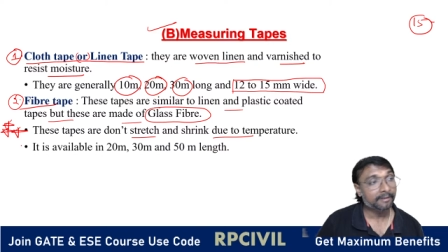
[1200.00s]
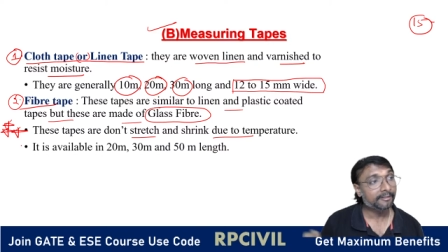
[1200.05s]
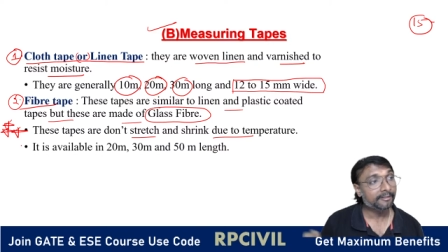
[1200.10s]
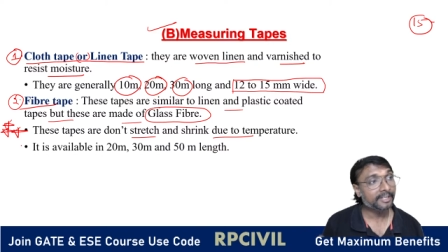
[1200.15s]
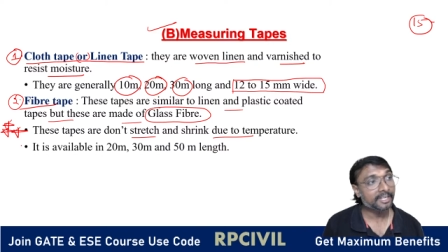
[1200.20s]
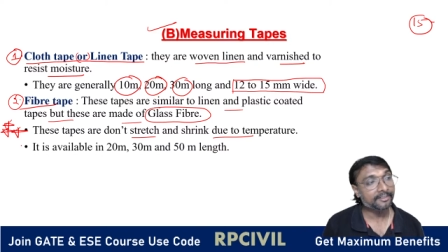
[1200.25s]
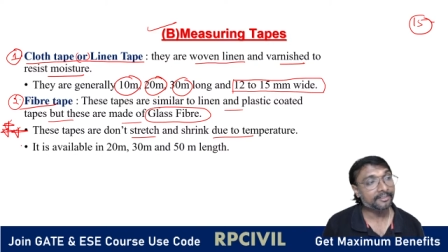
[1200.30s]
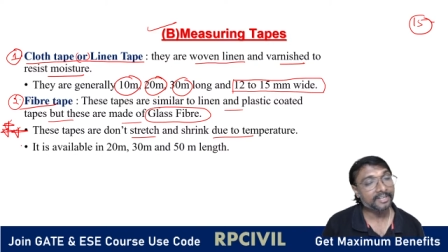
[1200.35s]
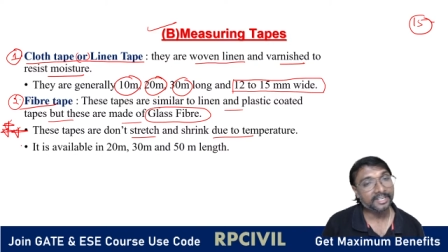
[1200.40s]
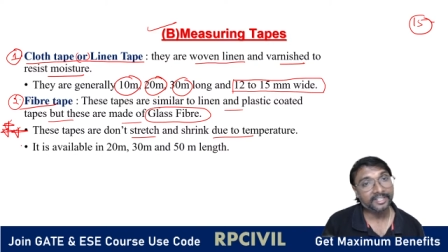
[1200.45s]

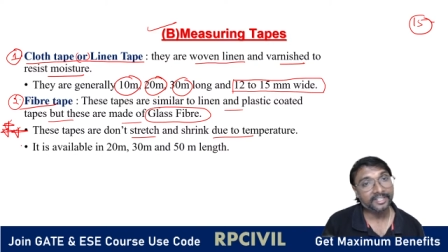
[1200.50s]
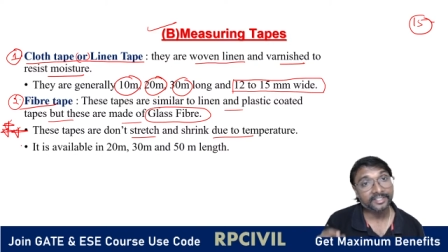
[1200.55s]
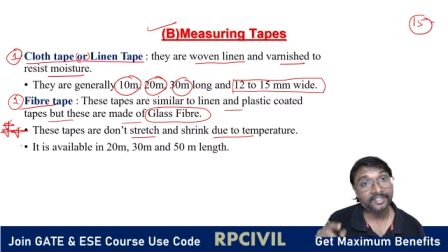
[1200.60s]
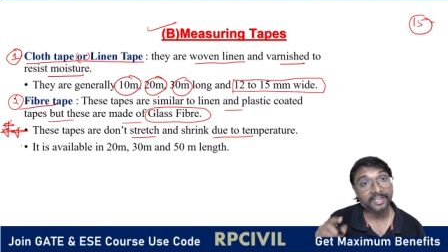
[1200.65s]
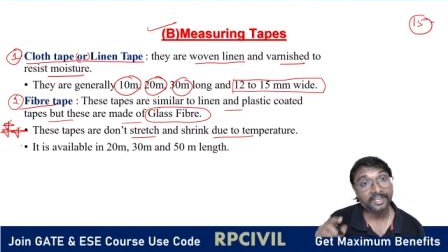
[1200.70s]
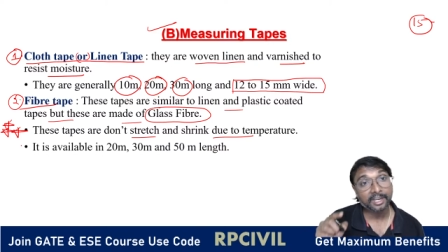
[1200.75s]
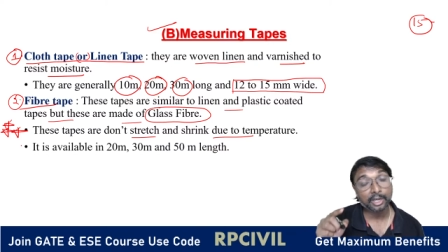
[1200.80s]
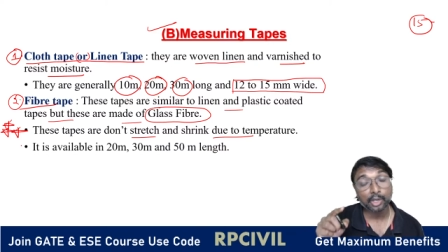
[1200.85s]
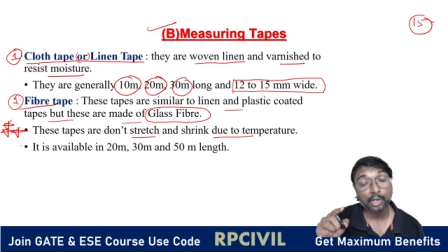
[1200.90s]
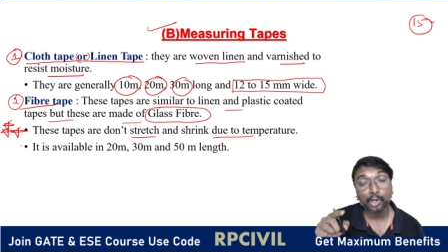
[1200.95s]
Whenever it is a
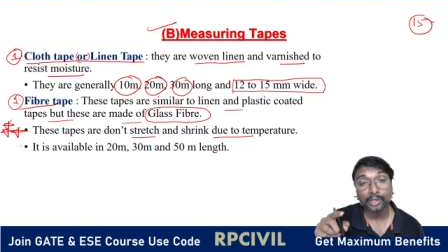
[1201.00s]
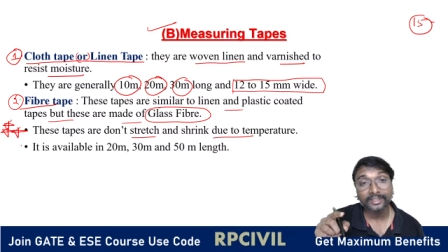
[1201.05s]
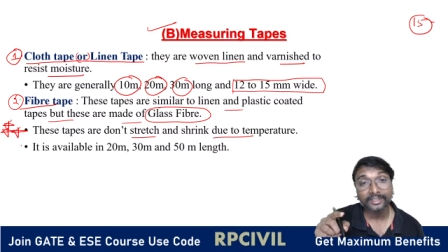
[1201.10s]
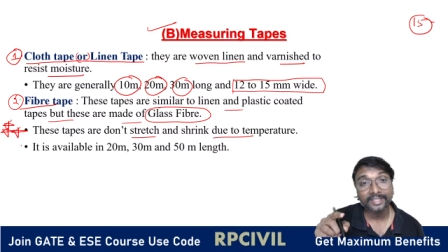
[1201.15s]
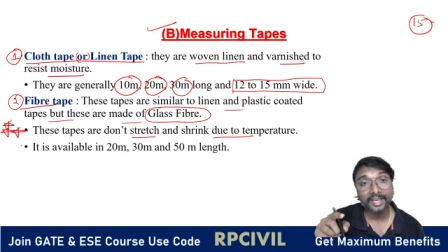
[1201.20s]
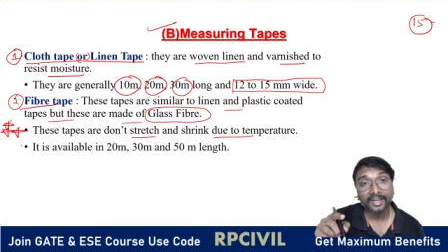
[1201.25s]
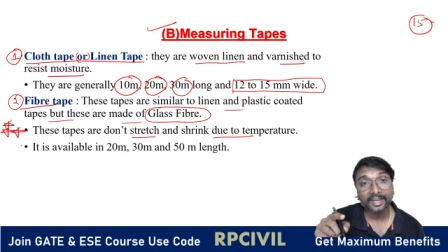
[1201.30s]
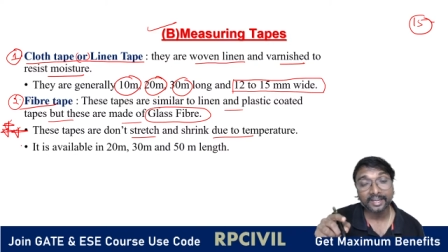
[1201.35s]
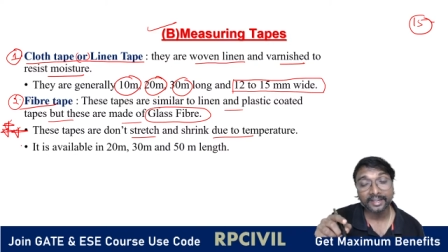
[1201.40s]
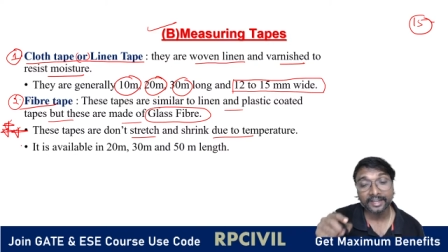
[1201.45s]
cloth
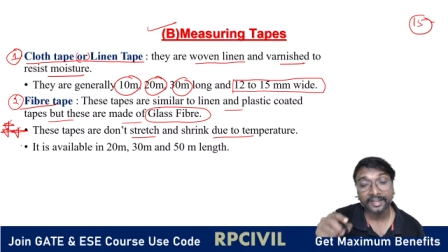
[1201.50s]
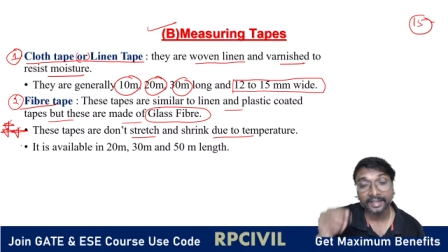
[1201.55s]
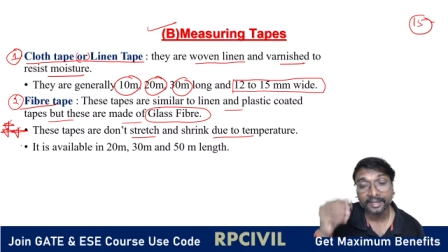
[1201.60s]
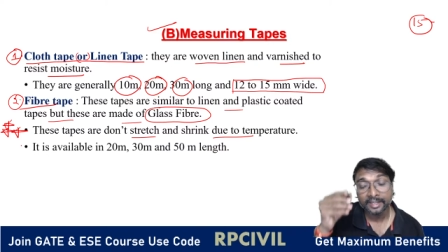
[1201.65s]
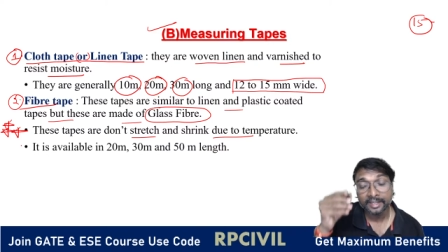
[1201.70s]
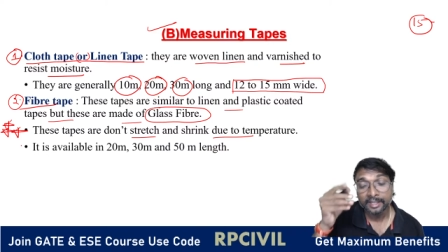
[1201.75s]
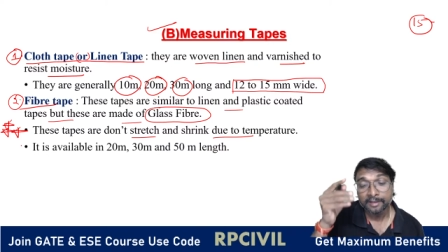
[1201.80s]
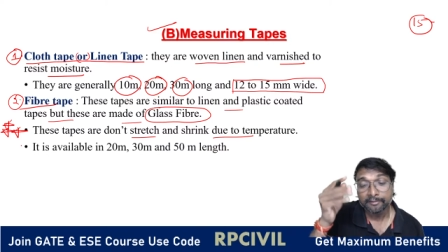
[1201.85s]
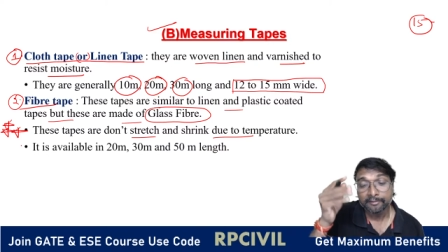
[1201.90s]
or linen,